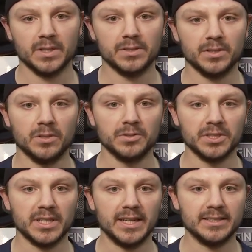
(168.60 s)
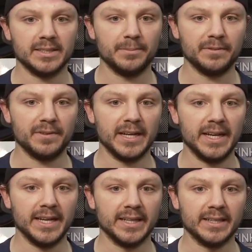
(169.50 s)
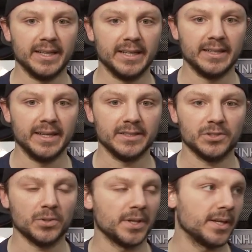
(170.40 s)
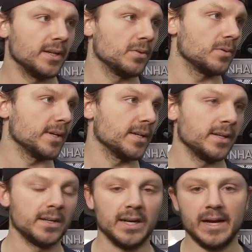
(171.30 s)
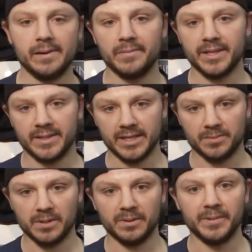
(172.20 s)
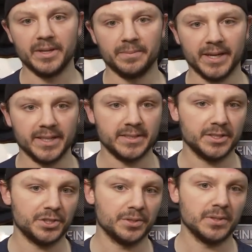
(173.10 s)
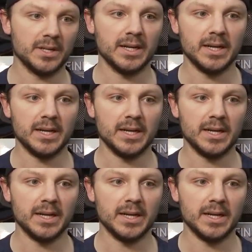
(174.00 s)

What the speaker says: So just kind of simplifying and sorting it out quicker. That's probably been our biggest issue.